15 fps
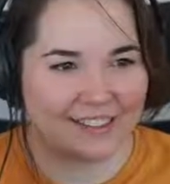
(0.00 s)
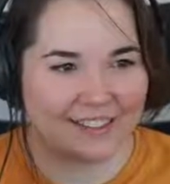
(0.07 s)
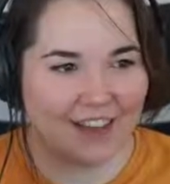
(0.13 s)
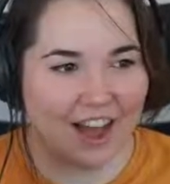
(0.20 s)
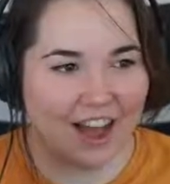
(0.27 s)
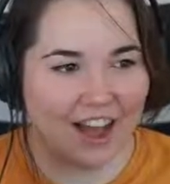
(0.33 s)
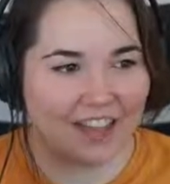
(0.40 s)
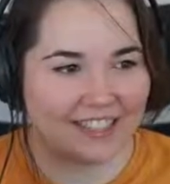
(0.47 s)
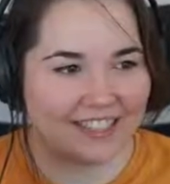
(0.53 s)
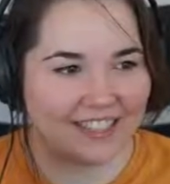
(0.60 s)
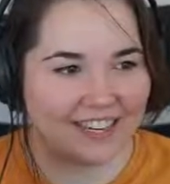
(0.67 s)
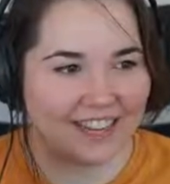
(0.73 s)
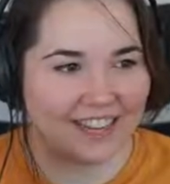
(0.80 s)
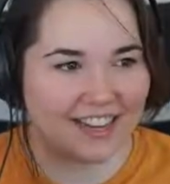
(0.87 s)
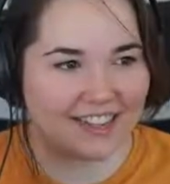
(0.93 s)
hot
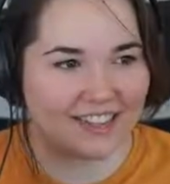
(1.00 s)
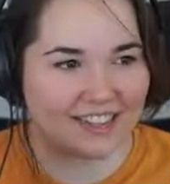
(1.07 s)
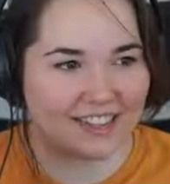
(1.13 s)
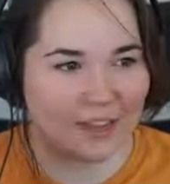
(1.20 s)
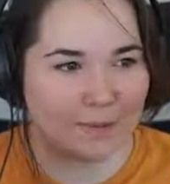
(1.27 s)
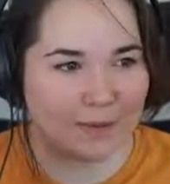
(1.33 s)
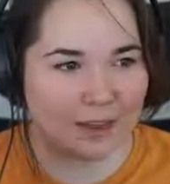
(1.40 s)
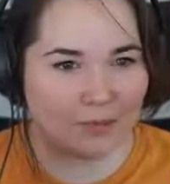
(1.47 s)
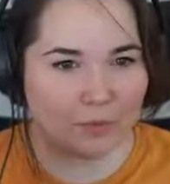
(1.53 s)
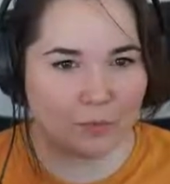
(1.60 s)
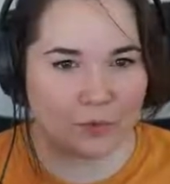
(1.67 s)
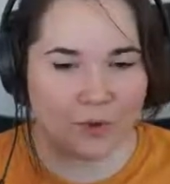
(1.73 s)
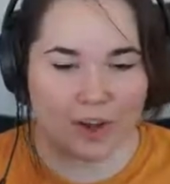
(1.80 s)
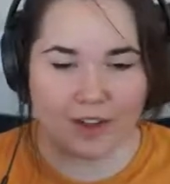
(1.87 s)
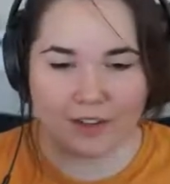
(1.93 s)
today. Just came back from a
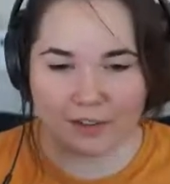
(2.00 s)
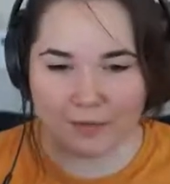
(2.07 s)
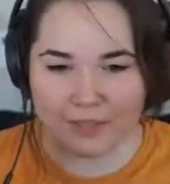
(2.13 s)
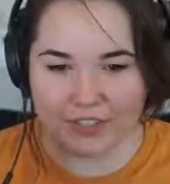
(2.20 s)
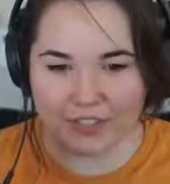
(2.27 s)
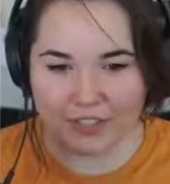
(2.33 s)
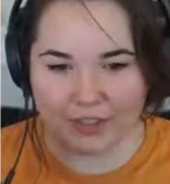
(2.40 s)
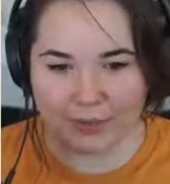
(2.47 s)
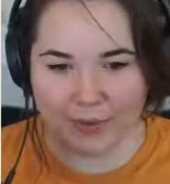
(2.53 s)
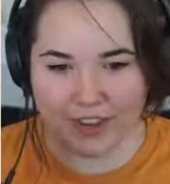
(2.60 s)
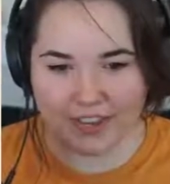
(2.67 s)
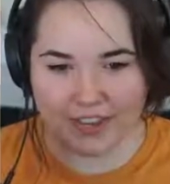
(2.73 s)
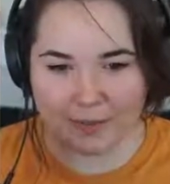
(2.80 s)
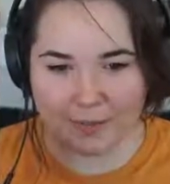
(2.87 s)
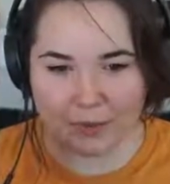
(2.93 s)
walk. I'm a little
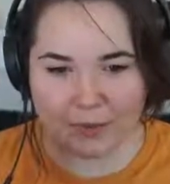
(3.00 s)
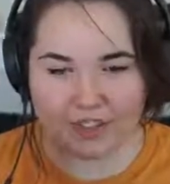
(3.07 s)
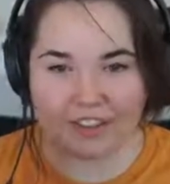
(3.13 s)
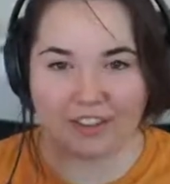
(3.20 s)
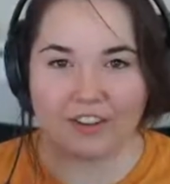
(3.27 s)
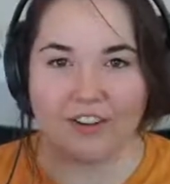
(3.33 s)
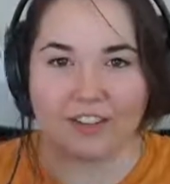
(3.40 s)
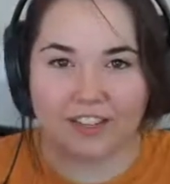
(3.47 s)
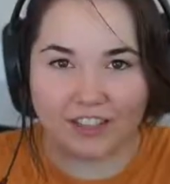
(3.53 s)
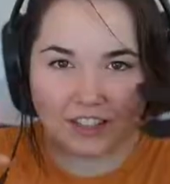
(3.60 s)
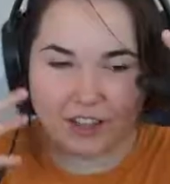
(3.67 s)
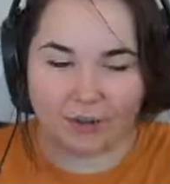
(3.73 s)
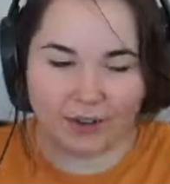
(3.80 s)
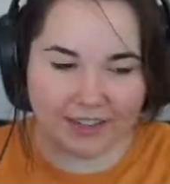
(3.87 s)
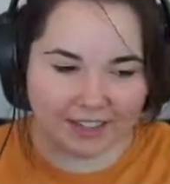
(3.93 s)
sweaty, but we're going to call it
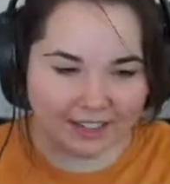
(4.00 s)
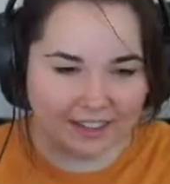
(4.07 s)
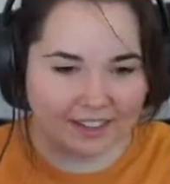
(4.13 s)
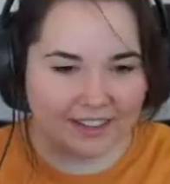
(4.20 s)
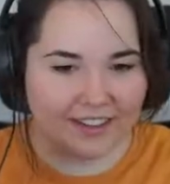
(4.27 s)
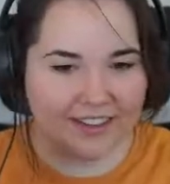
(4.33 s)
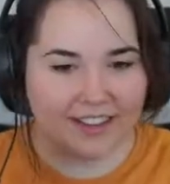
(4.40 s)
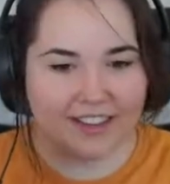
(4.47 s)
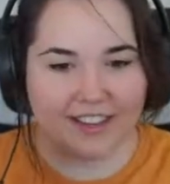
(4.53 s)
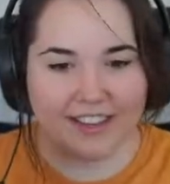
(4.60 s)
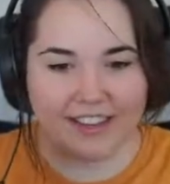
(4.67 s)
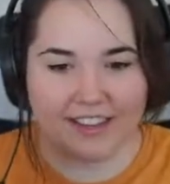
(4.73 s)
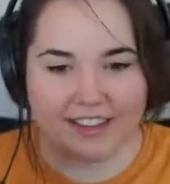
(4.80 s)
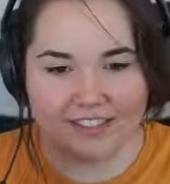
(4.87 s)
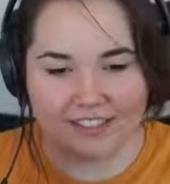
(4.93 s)
glowing.
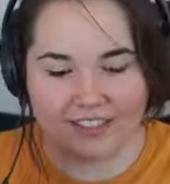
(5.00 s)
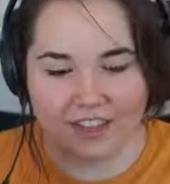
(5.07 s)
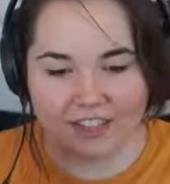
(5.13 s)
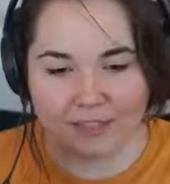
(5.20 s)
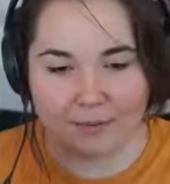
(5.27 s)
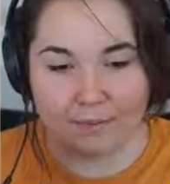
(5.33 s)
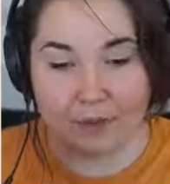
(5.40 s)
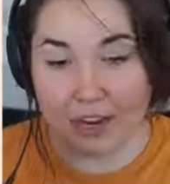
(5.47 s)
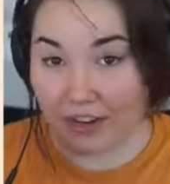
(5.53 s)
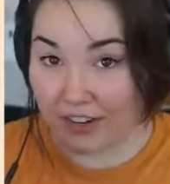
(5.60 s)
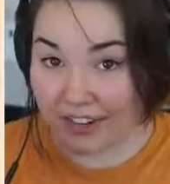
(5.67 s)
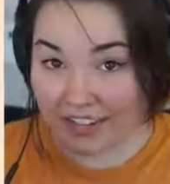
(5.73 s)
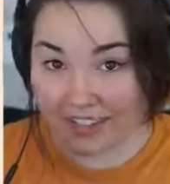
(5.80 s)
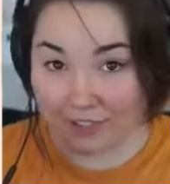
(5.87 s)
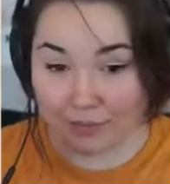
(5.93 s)
And got some
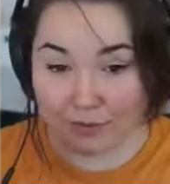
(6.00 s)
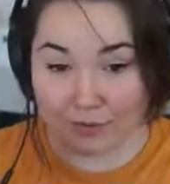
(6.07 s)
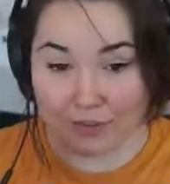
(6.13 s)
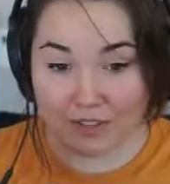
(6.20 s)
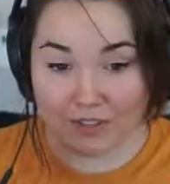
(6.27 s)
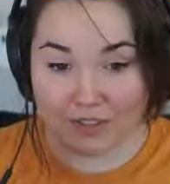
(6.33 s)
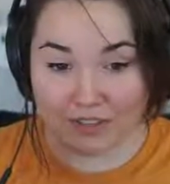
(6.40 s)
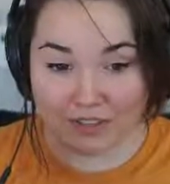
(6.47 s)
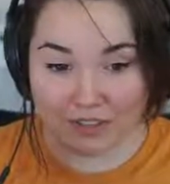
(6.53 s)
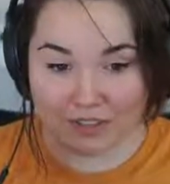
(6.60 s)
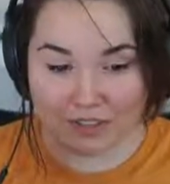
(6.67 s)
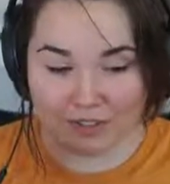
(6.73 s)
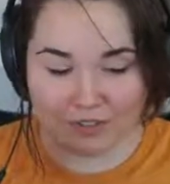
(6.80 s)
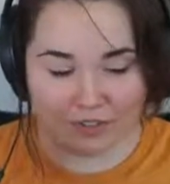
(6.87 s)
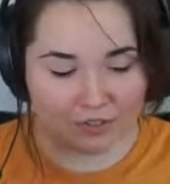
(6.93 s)
berries from
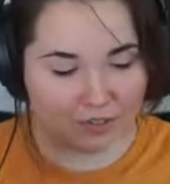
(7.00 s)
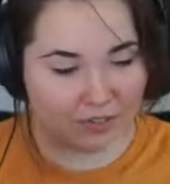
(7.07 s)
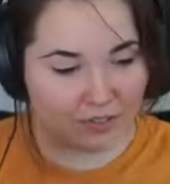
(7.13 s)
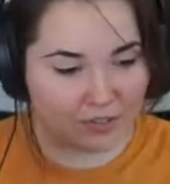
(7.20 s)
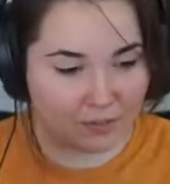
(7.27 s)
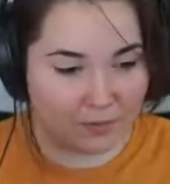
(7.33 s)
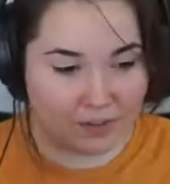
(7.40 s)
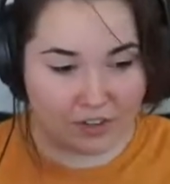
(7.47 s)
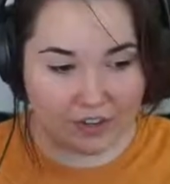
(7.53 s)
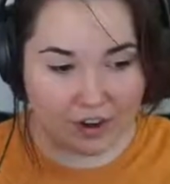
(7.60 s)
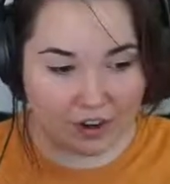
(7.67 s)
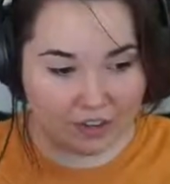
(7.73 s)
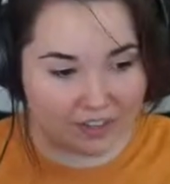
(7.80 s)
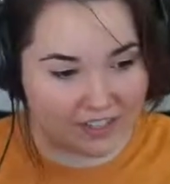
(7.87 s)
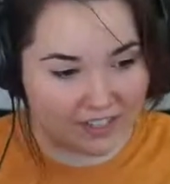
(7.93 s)
the community
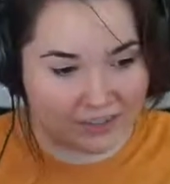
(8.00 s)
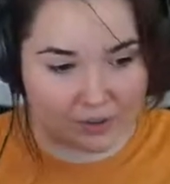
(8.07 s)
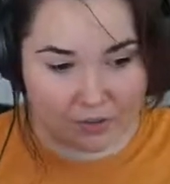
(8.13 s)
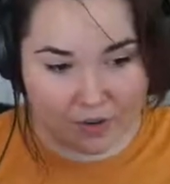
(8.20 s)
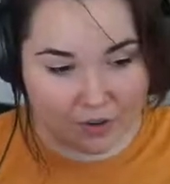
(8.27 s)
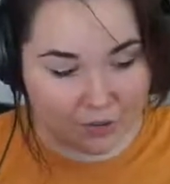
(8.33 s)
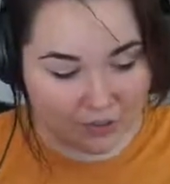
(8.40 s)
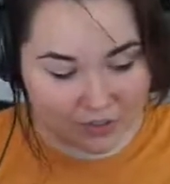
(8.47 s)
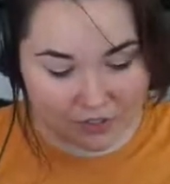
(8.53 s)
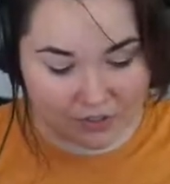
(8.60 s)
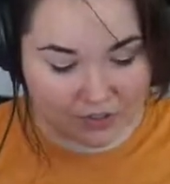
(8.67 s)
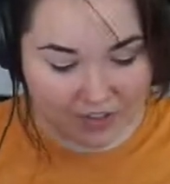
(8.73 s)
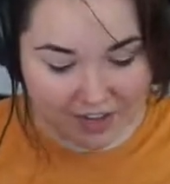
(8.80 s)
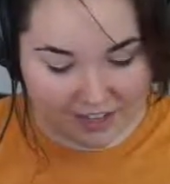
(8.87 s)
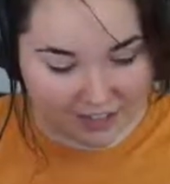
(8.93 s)
garden down the road, which I was
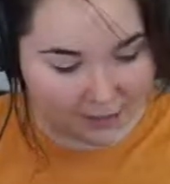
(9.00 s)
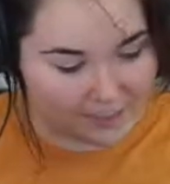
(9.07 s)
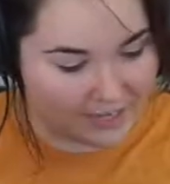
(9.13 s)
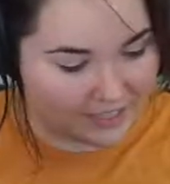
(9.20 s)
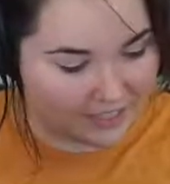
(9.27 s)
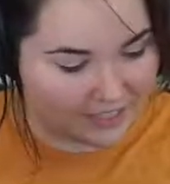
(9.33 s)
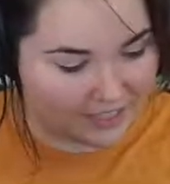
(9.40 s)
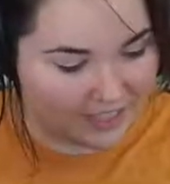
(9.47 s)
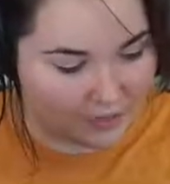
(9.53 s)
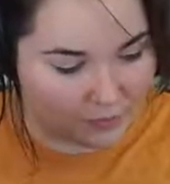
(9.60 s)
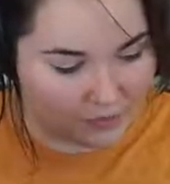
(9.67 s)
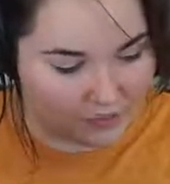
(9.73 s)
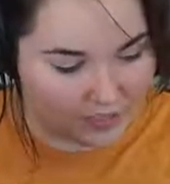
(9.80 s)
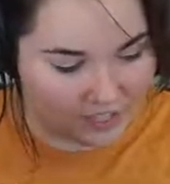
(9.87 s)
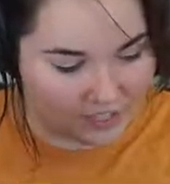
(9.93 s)
not expecting and
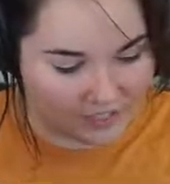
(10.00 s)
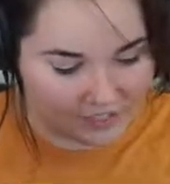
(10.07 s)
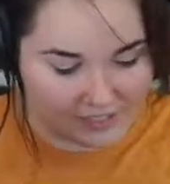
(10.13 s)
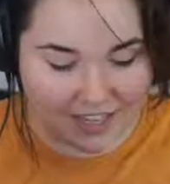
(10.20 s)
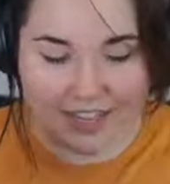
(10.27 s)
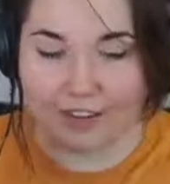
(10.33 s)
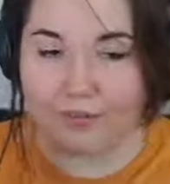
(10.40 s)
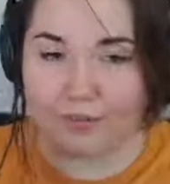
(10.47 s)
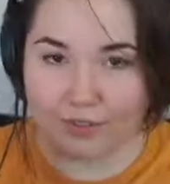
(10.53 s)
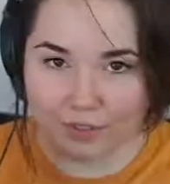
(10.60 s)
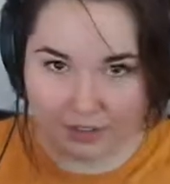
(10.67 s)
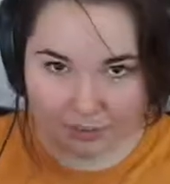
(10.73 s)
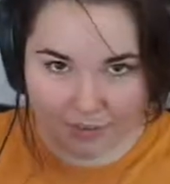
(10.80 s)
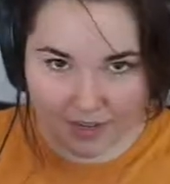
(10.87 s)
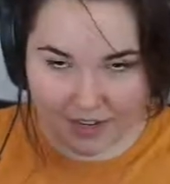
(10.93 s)
was a delightful
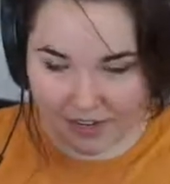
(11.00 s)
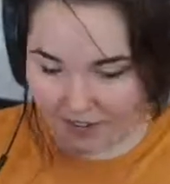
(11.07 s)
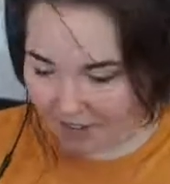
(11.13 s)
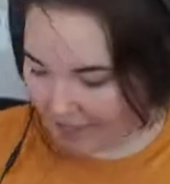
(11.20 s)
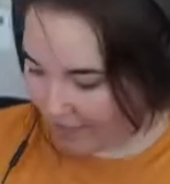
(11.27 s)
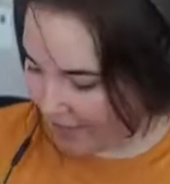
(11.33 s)
surprise.